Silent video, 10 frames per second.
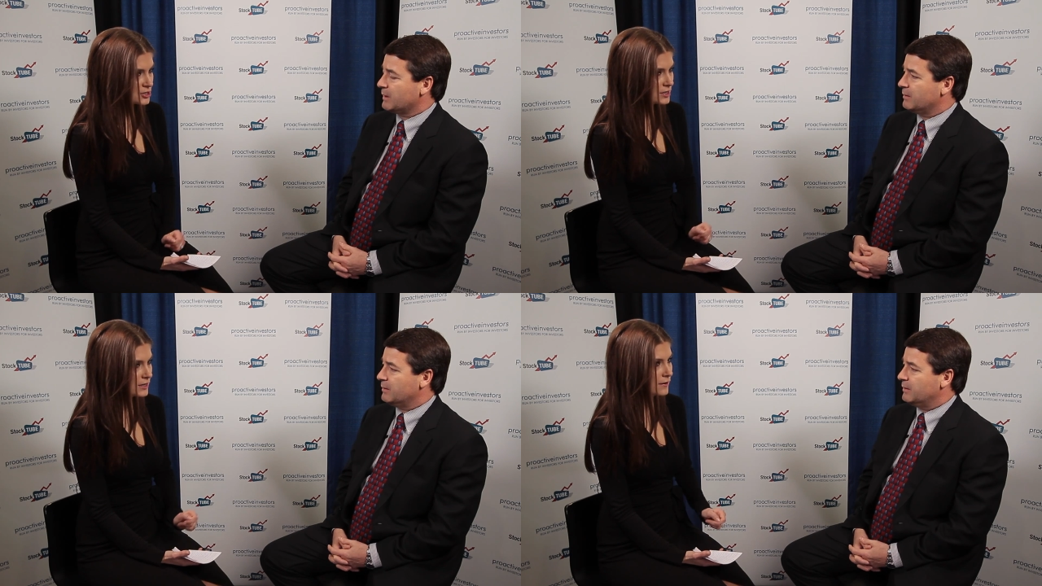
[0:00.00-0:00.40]

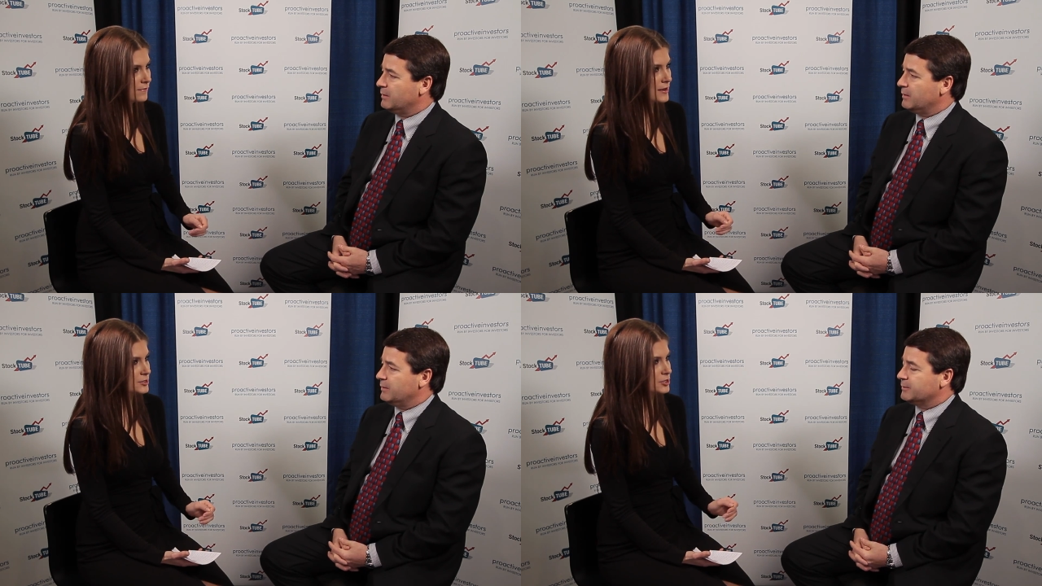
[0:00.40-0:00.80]
Speaker 1: should an
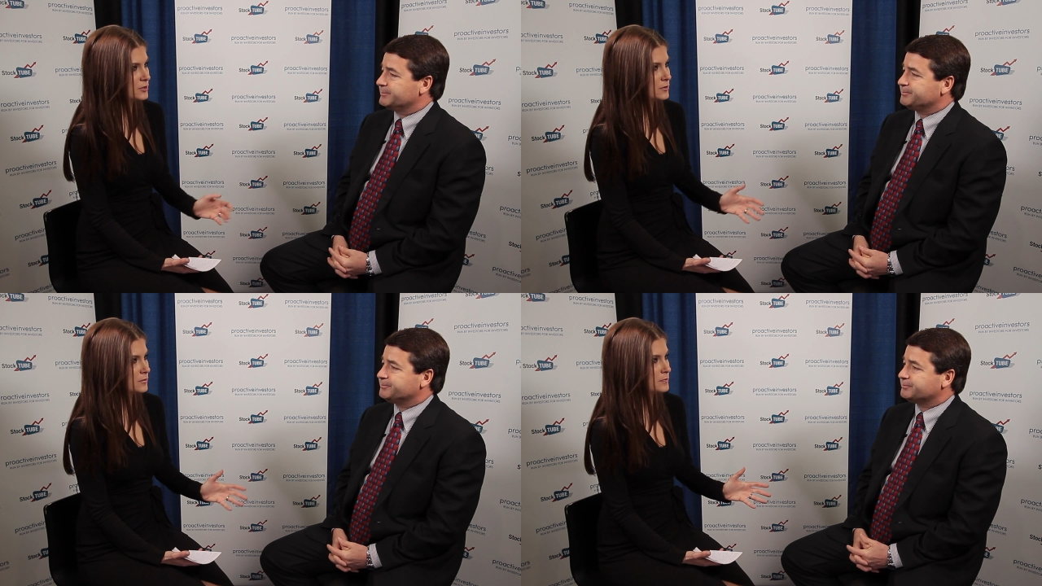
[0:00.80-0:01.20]

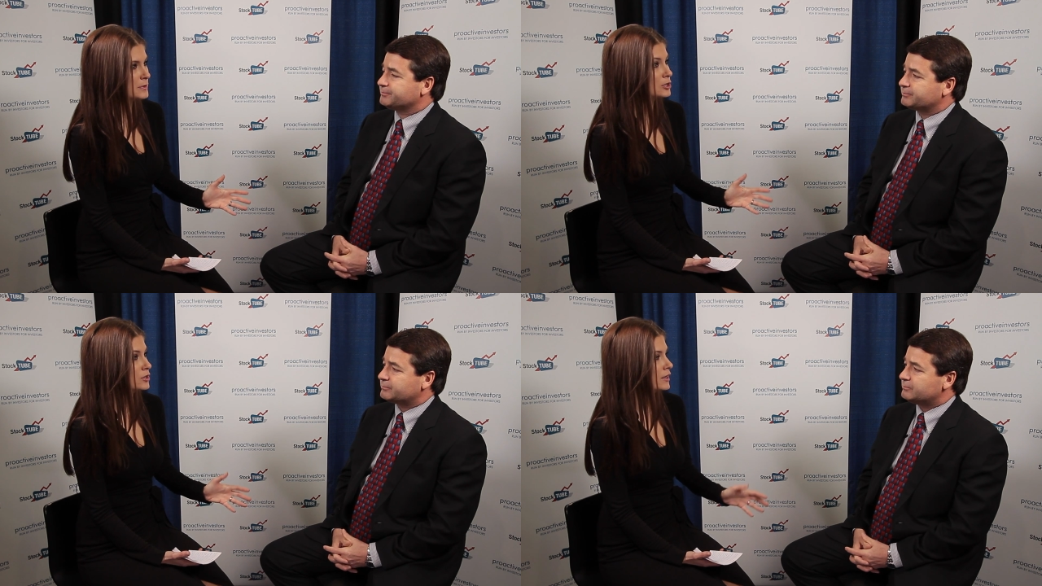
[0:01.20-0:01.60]
investor
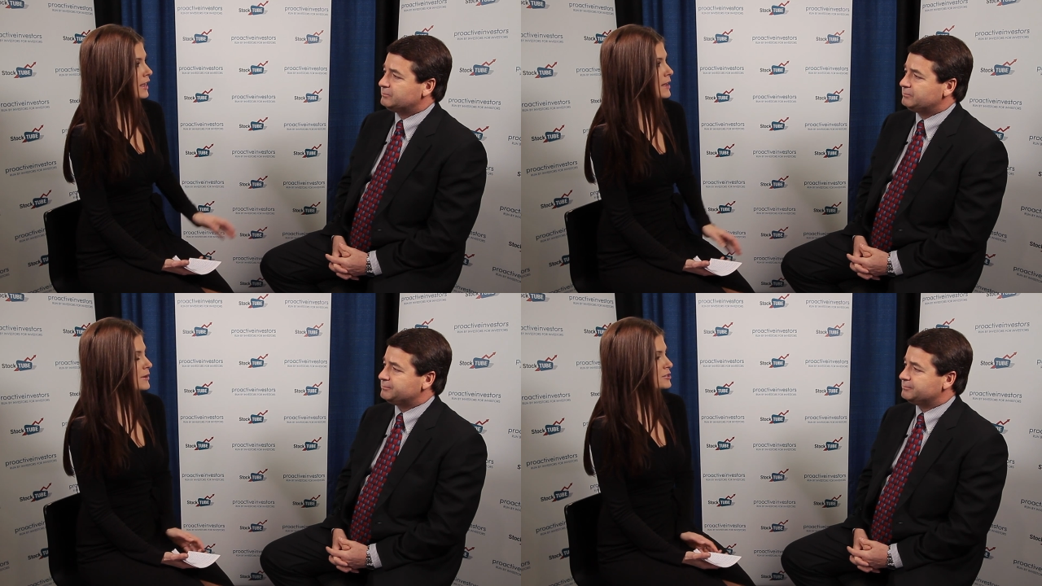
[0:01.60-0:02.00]
be
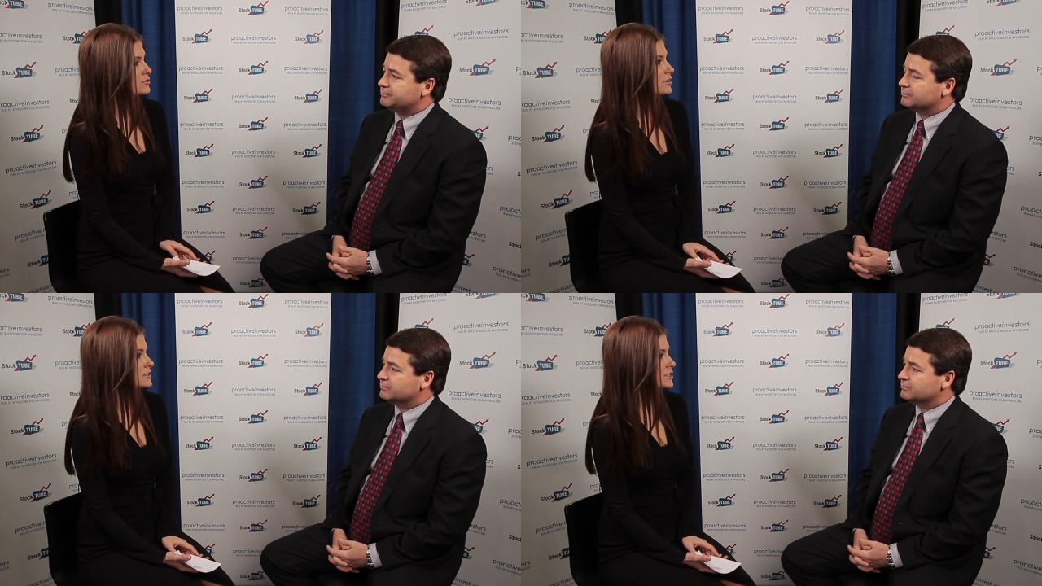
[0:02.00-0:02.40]
looking at
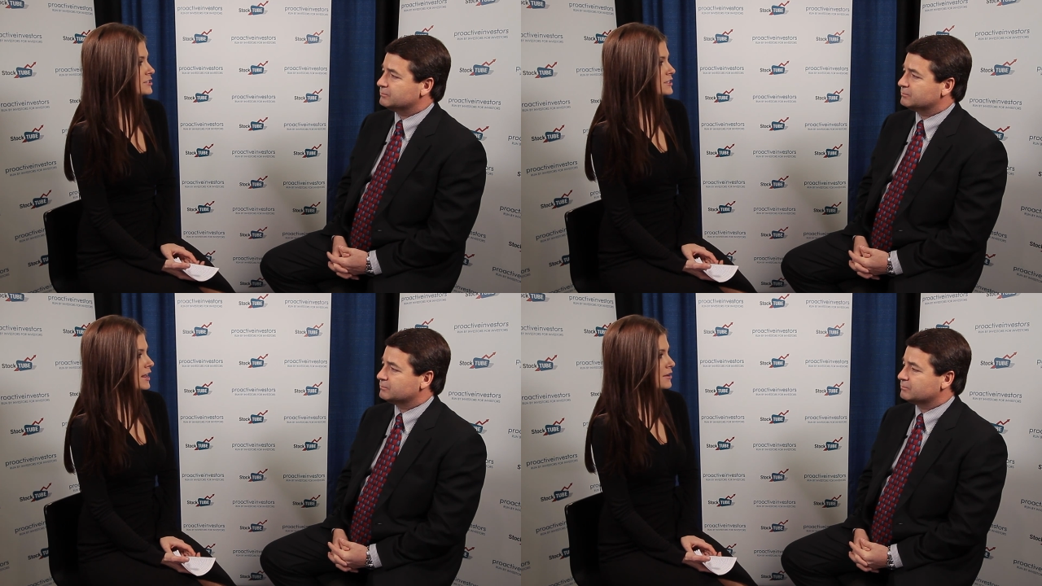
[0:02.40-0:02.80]

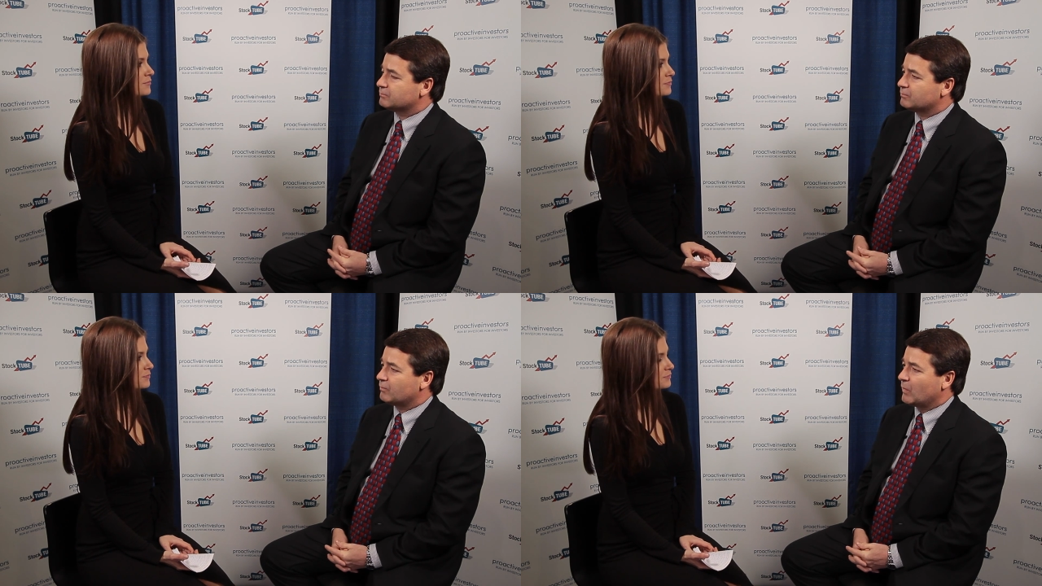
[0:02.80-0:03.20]
PetroFrontier today?
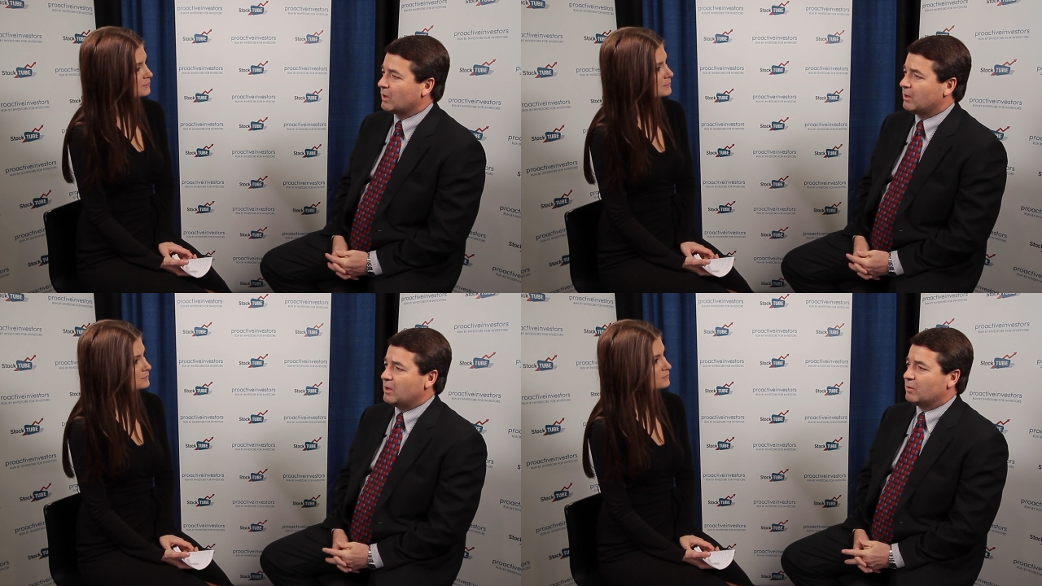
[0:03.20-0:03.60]

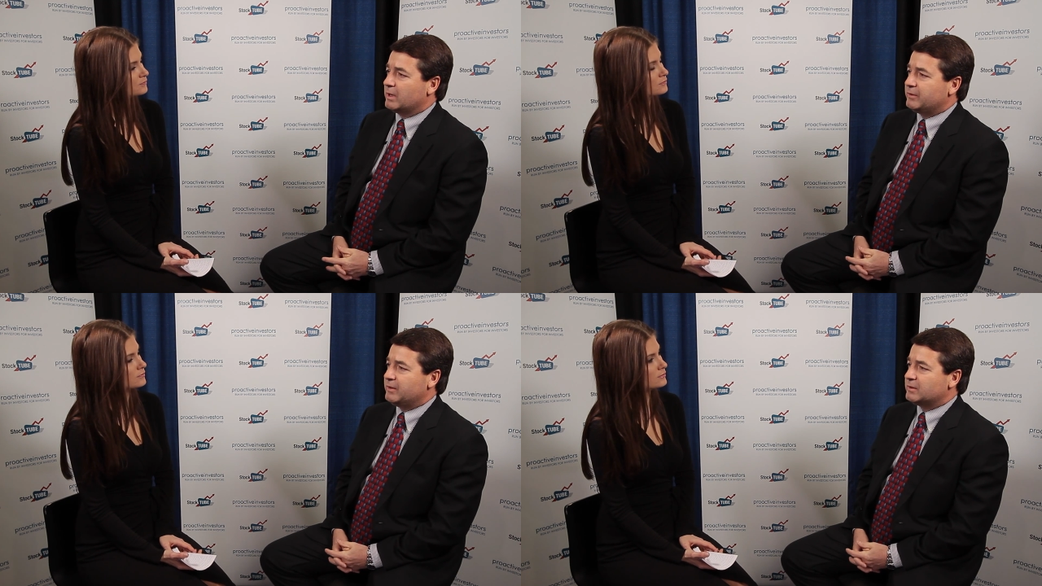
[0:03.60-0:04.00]

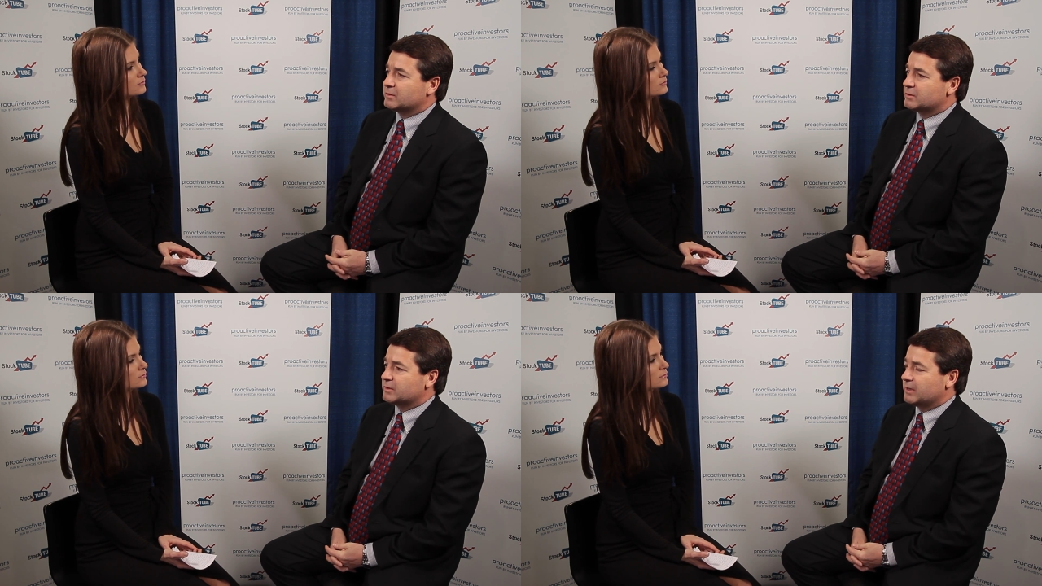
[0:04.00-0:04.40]
Speaker 2: Well, I think
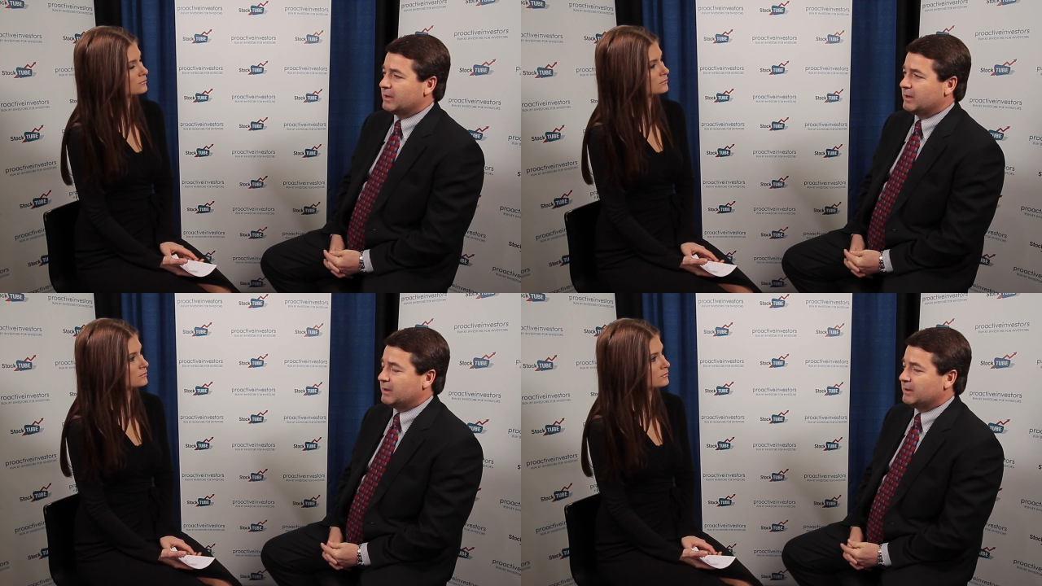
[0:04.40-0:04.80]
there's
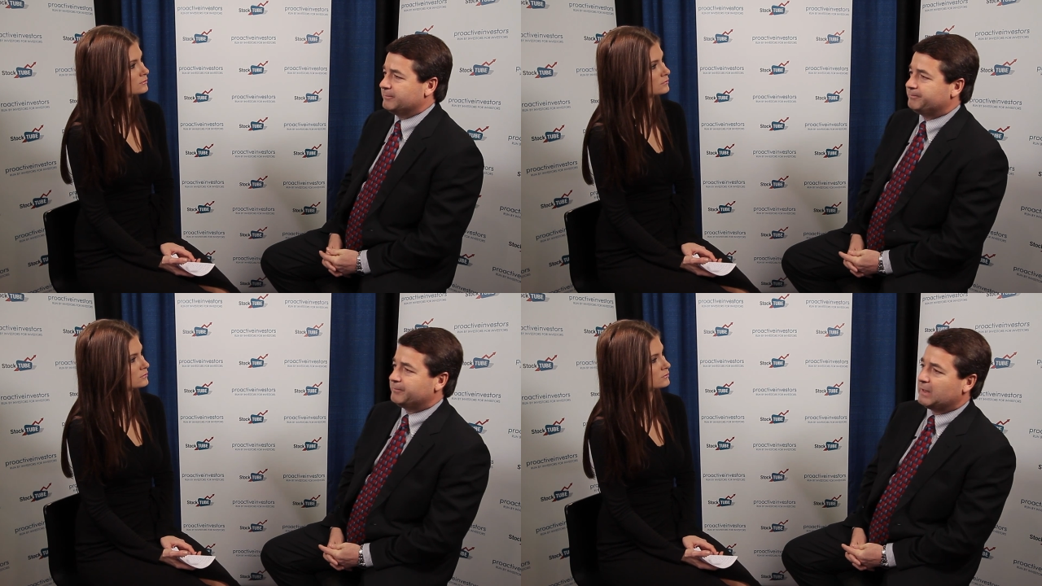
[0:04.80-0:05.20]
uh,
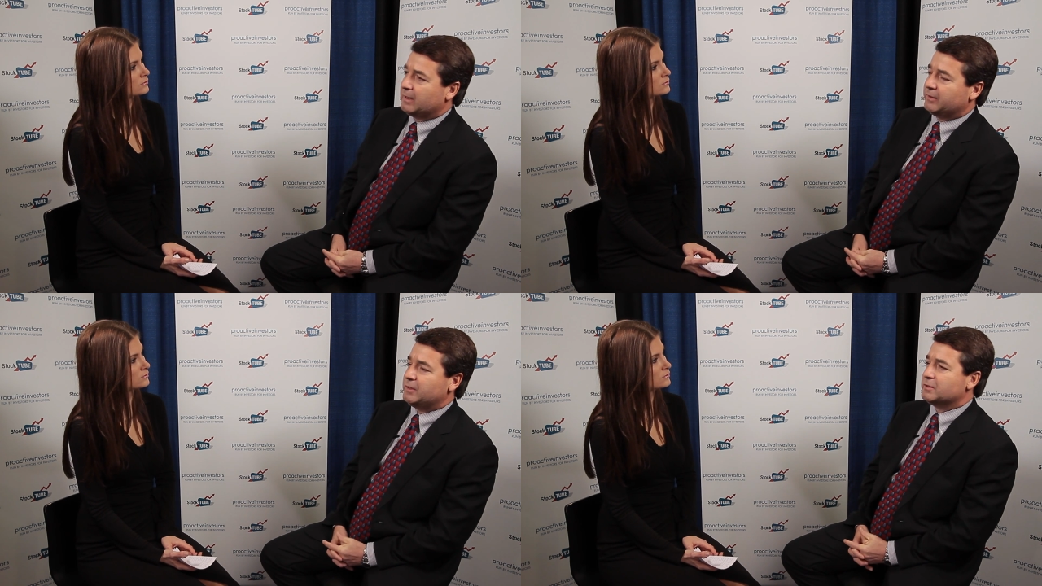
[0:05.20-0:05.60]

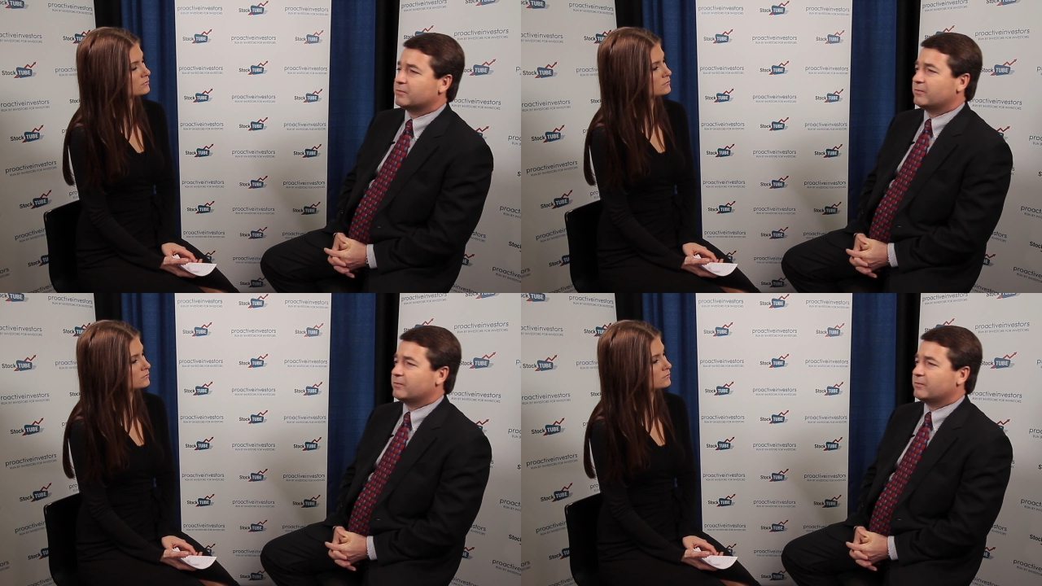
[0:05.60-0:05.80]
I think there's